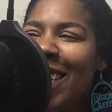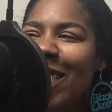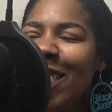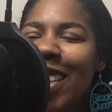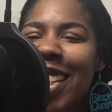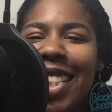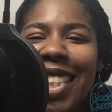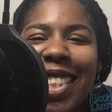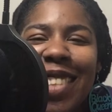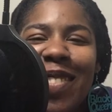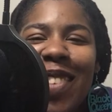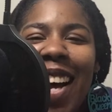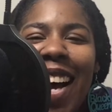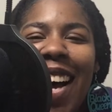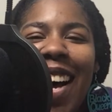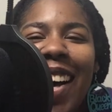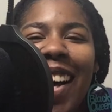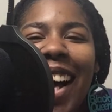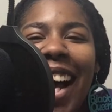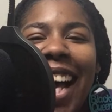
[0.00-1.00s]
First of
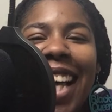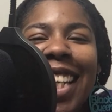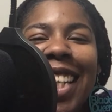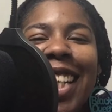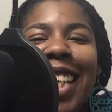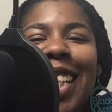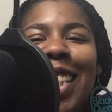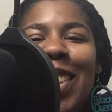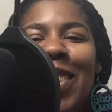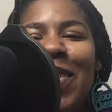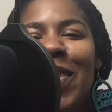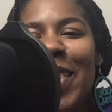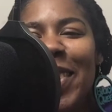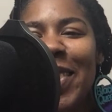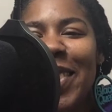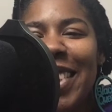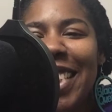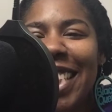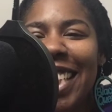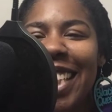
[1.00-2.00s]
all, I love you,
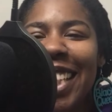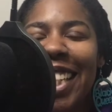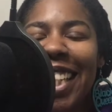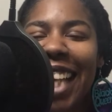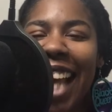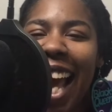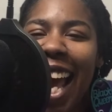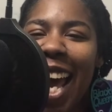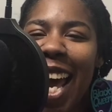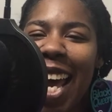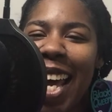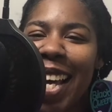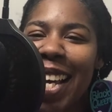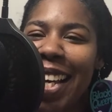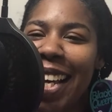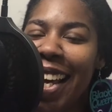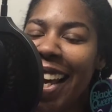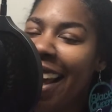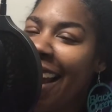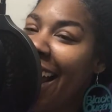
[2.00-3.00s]
Boosie,
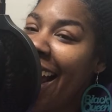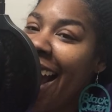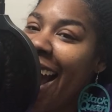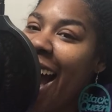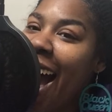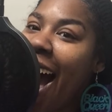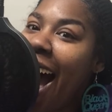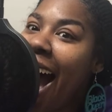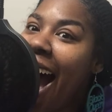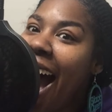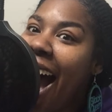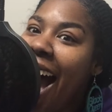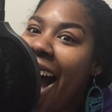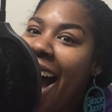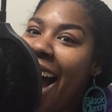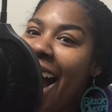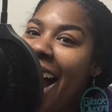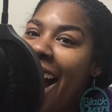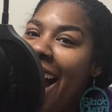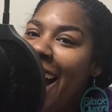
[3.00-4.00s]
okay?
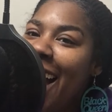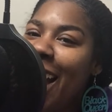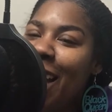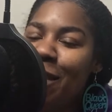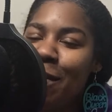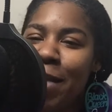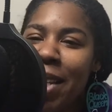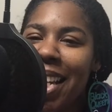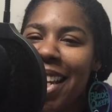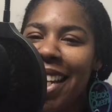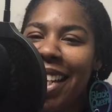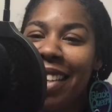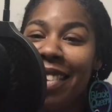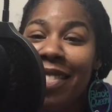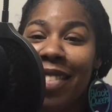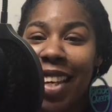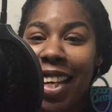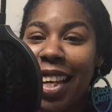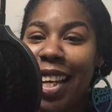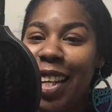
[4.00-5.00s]
I have been a
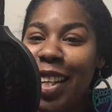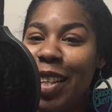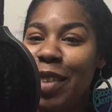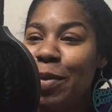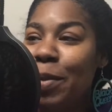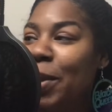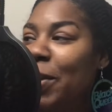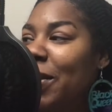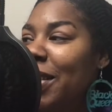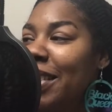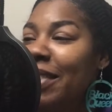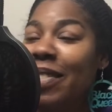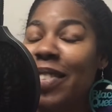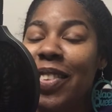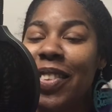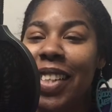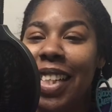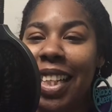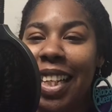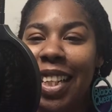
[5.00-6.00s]
fan of Boosie
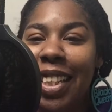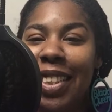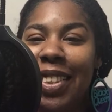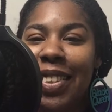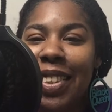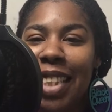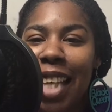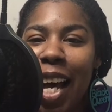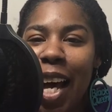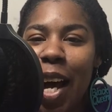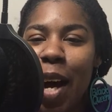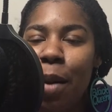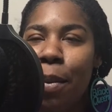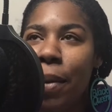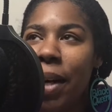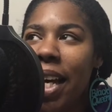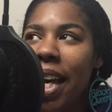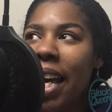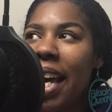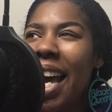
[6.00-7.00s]
for a long time,
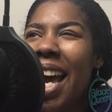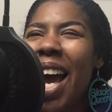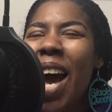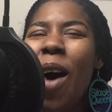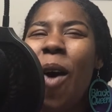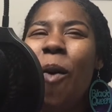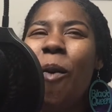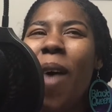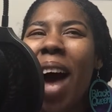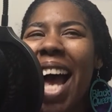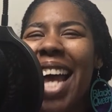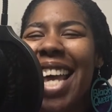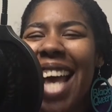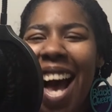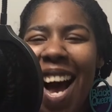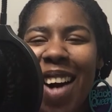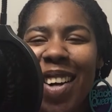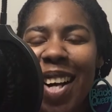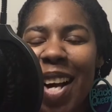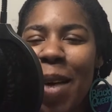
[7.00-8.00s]
but why
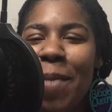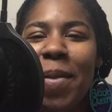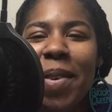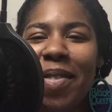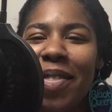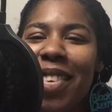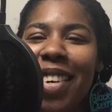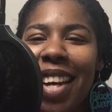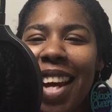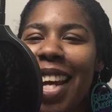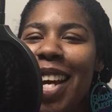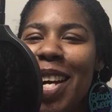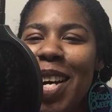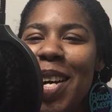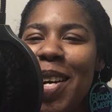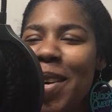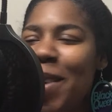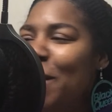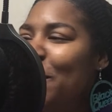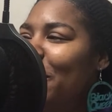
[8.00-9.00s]
y'all coming for
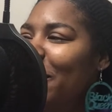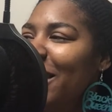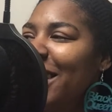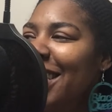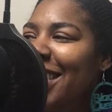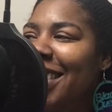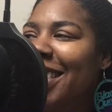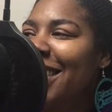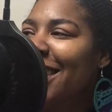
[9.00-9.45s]
him? For